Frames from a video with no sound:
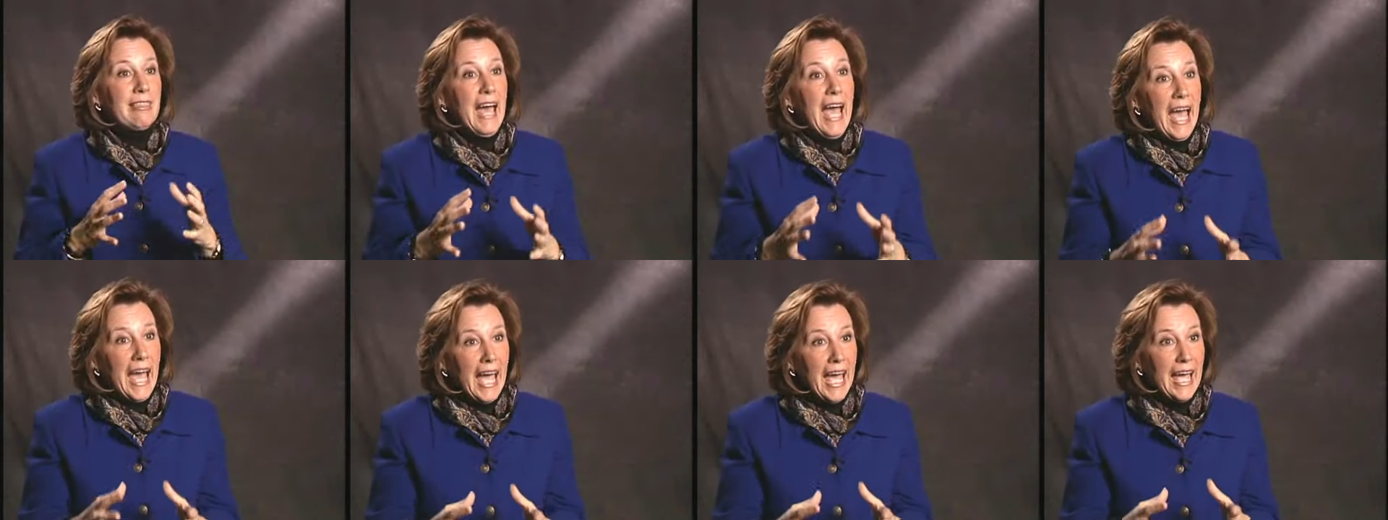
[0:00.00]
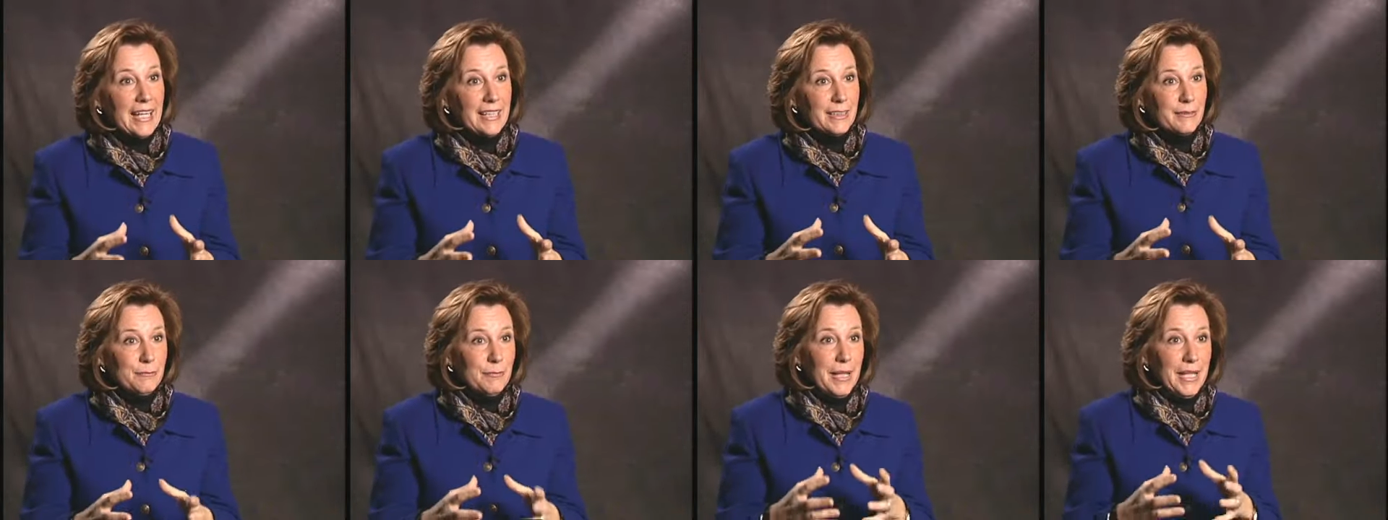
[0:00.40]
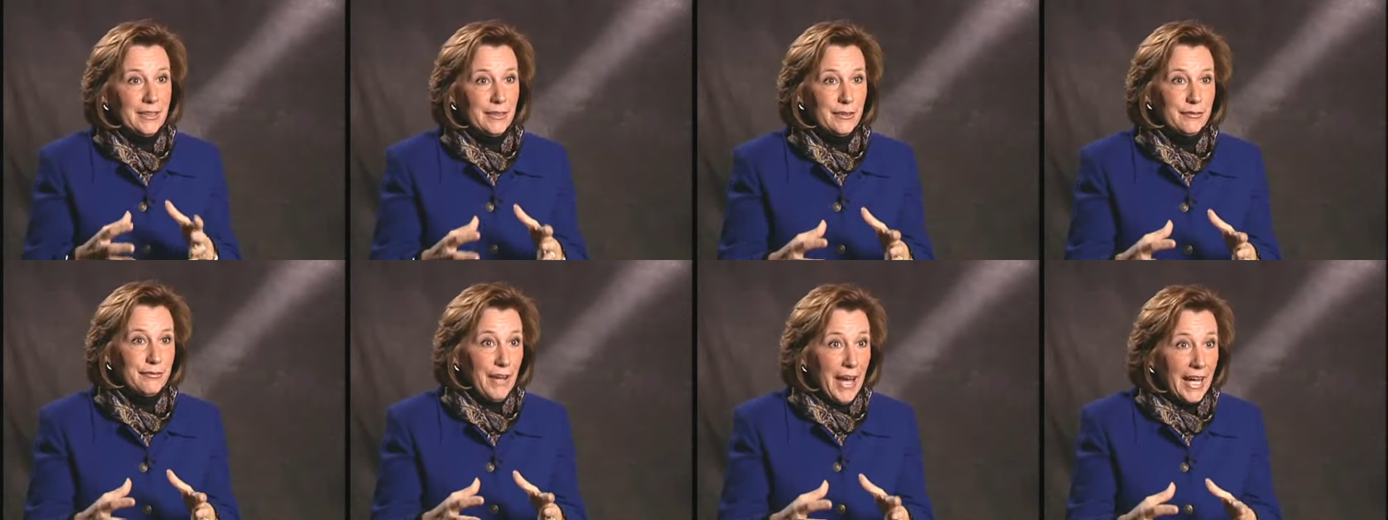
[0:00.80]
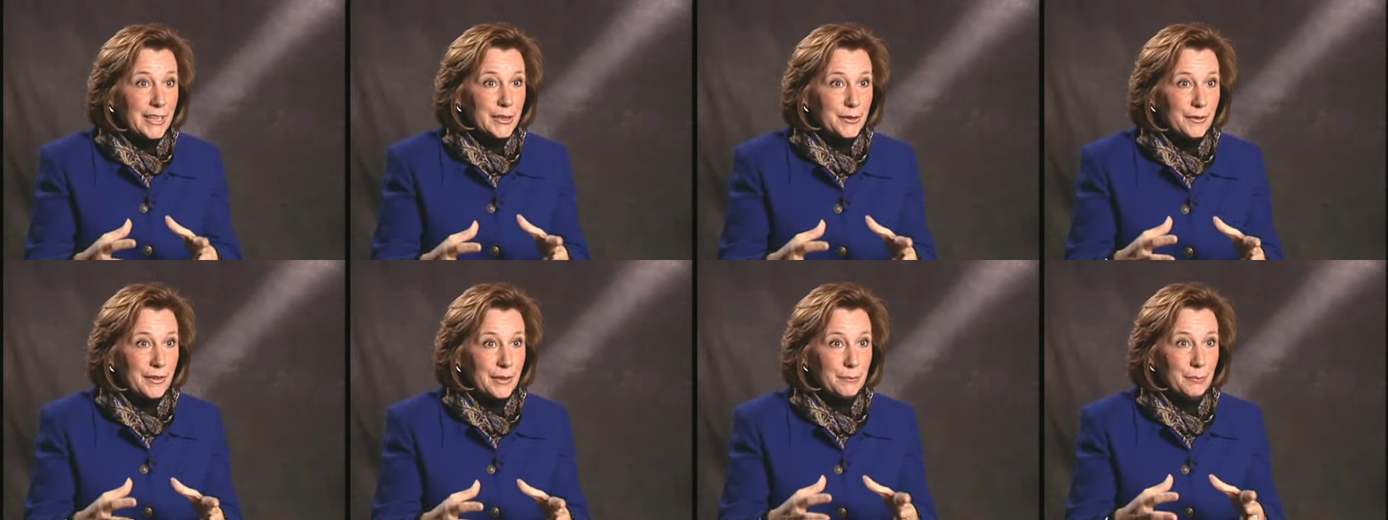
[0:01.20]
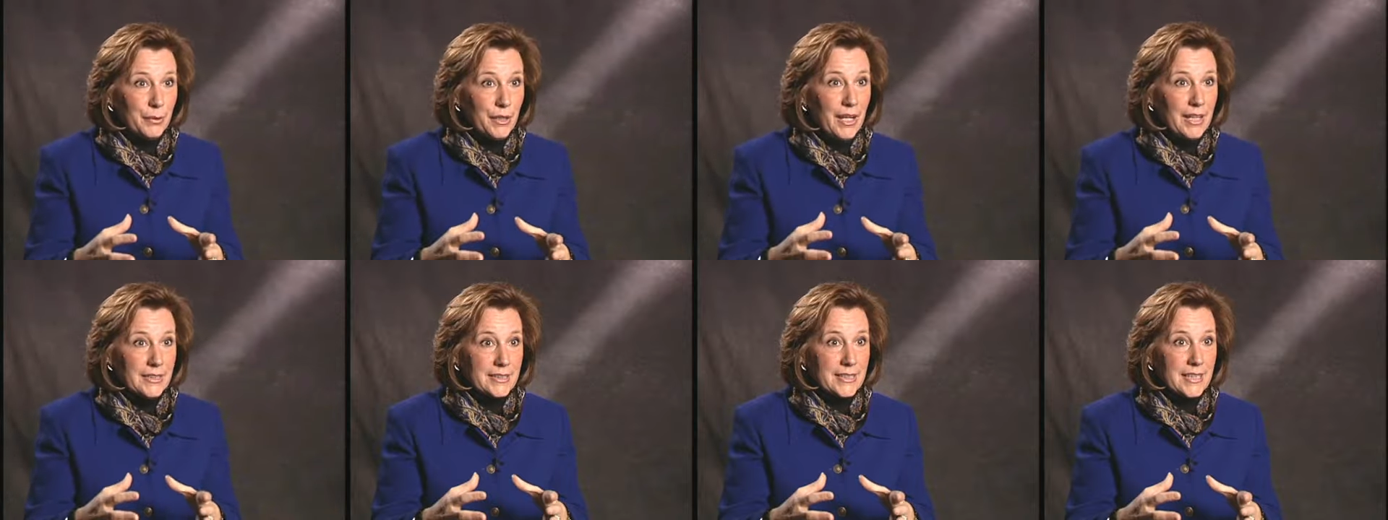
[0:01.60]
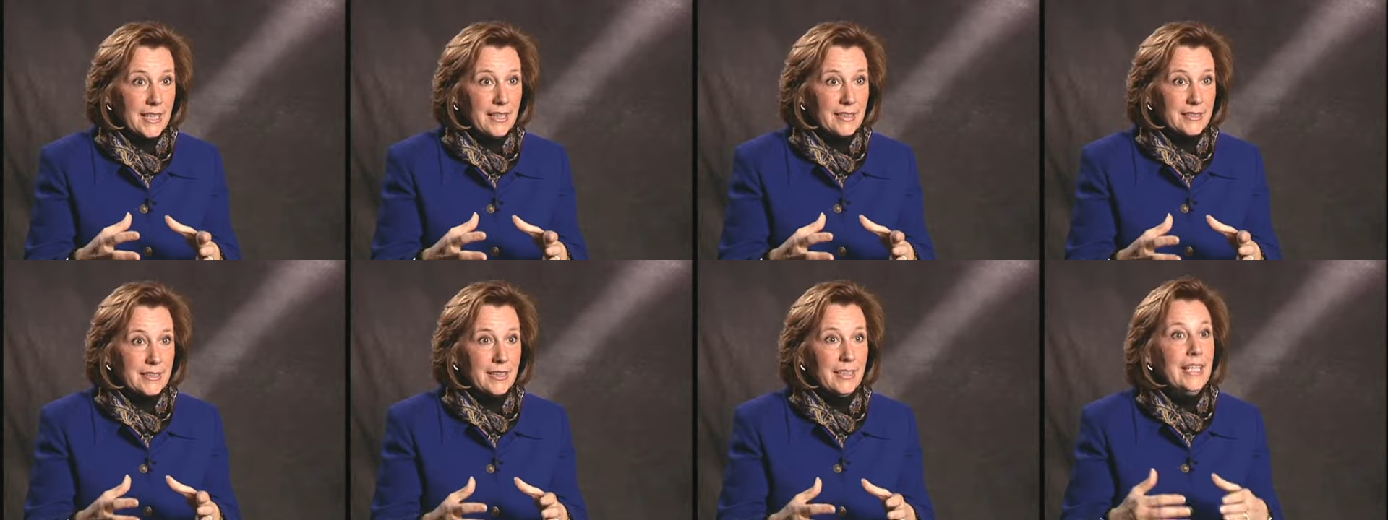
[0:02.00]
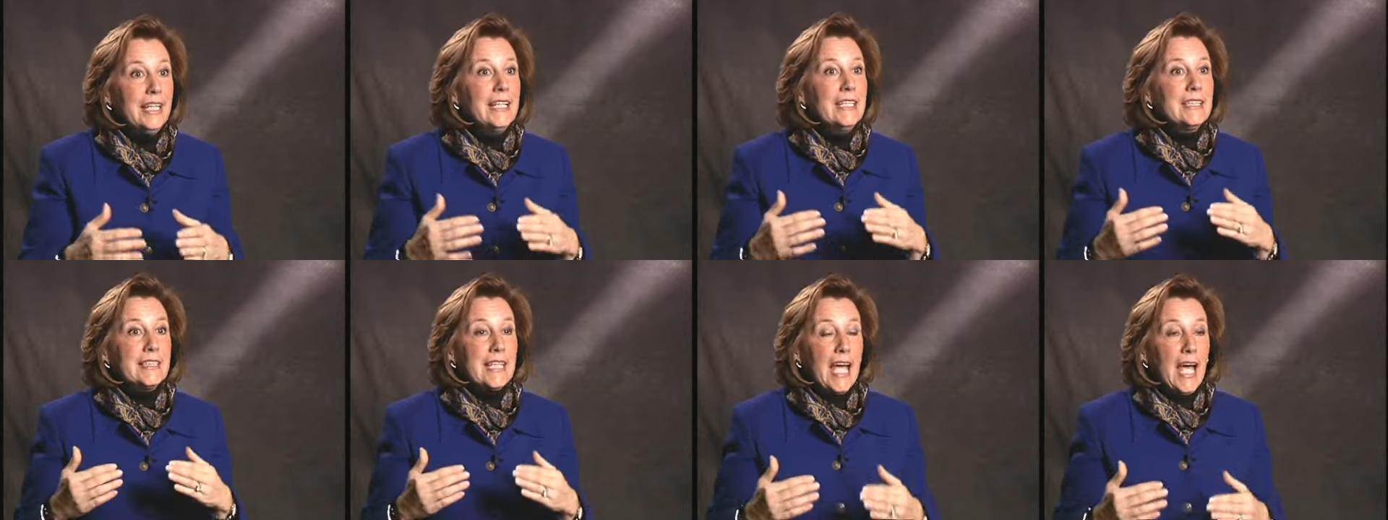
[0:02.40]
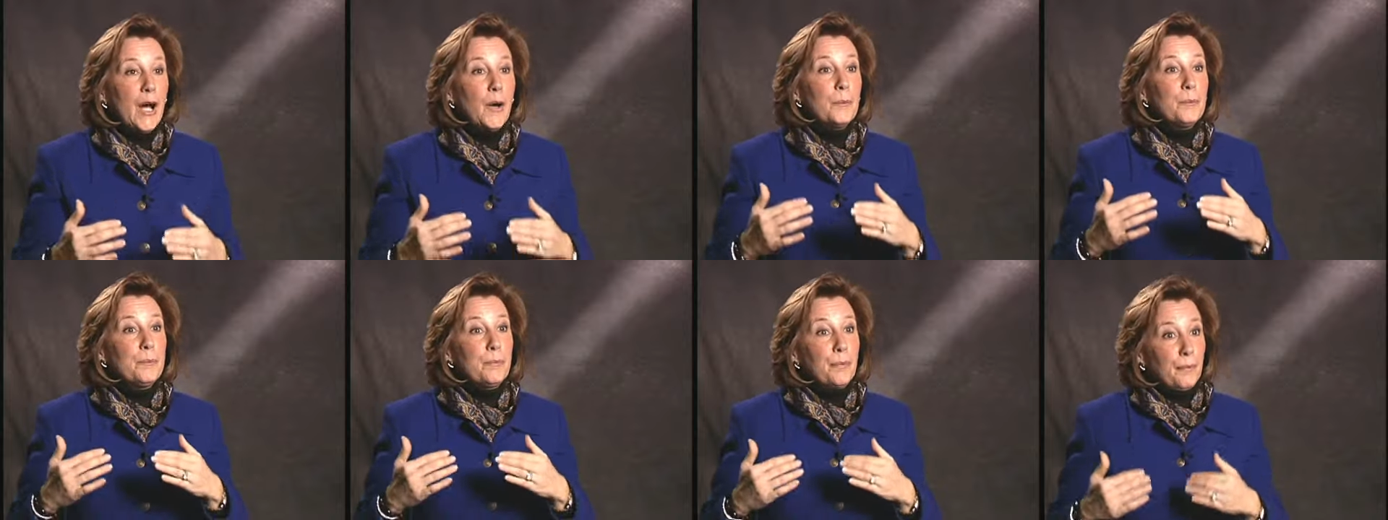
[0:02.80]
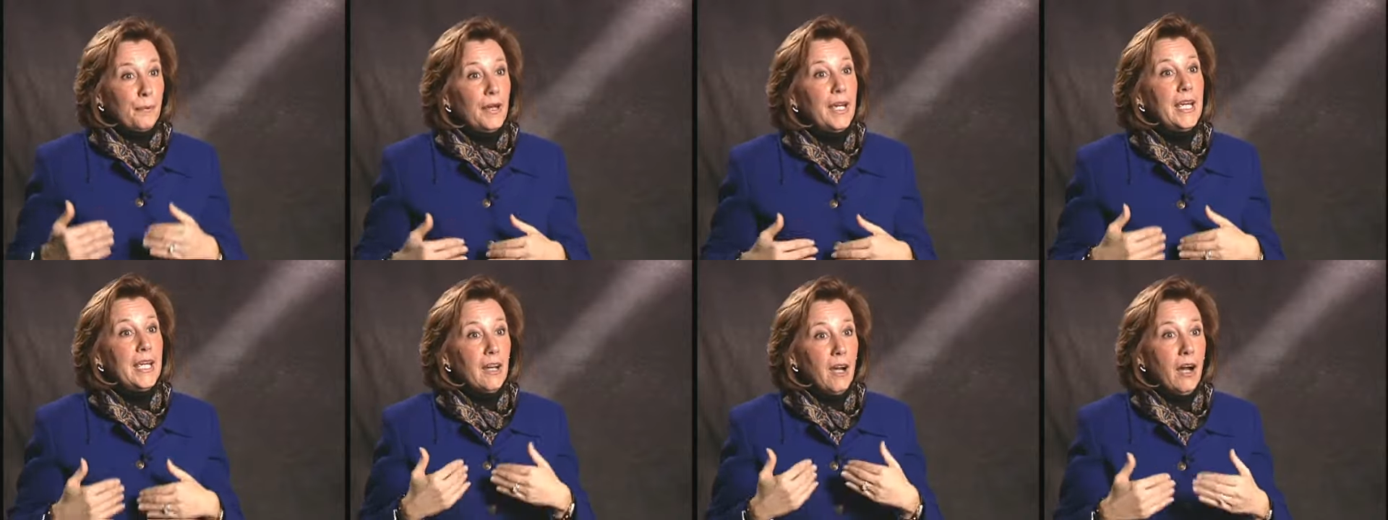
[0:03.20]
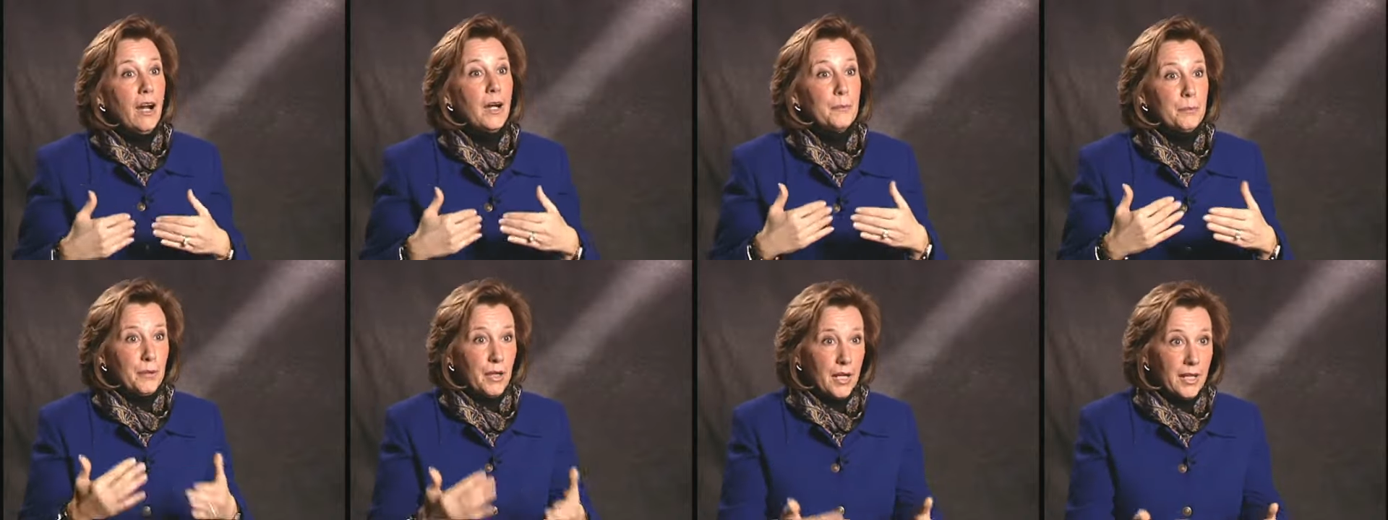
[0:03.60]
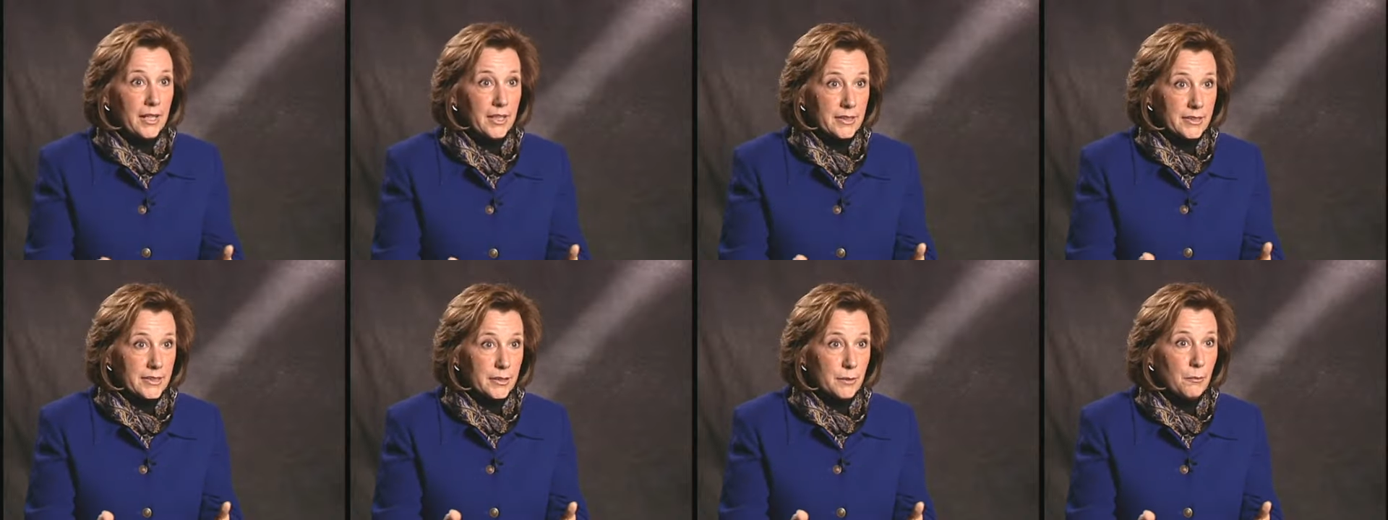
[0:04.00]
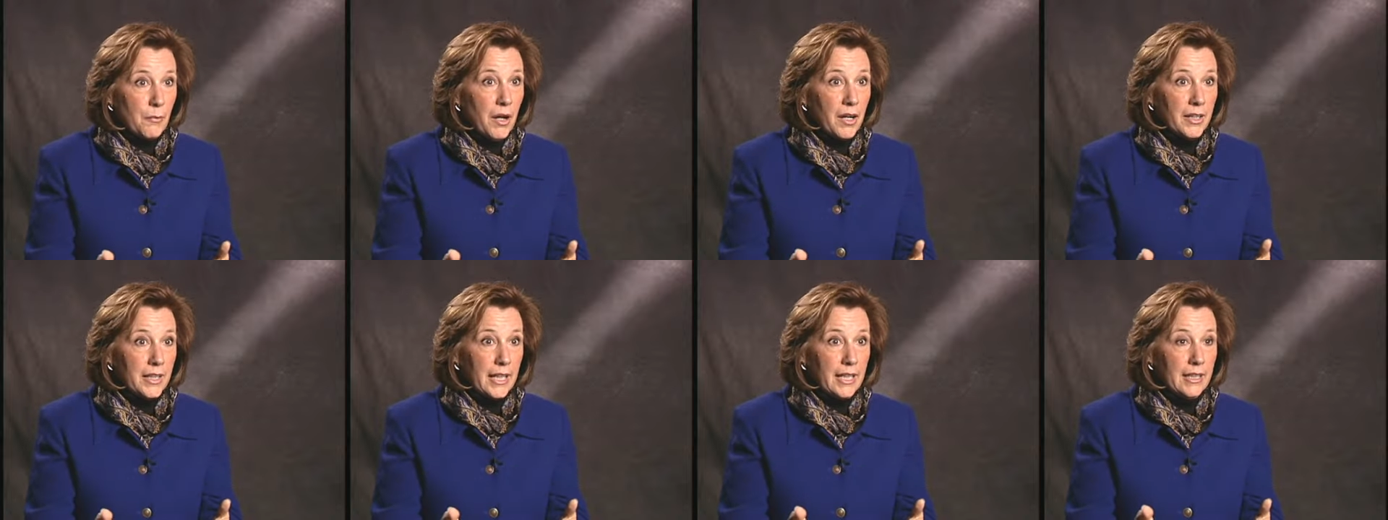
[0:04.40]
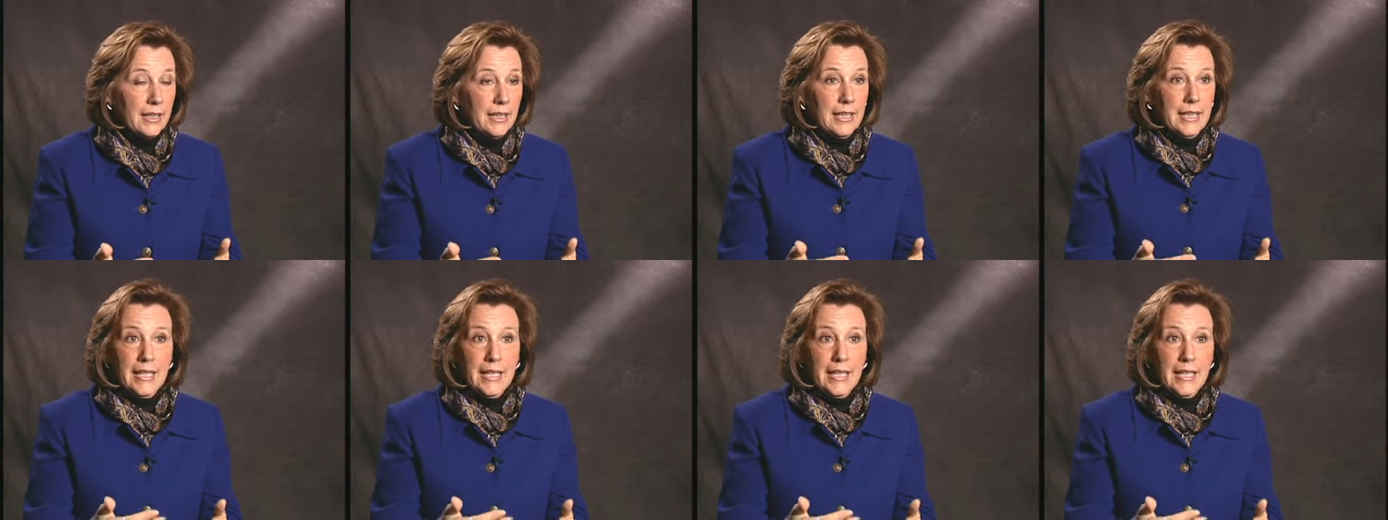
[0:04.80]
that manufacturing process to help bring our products to market,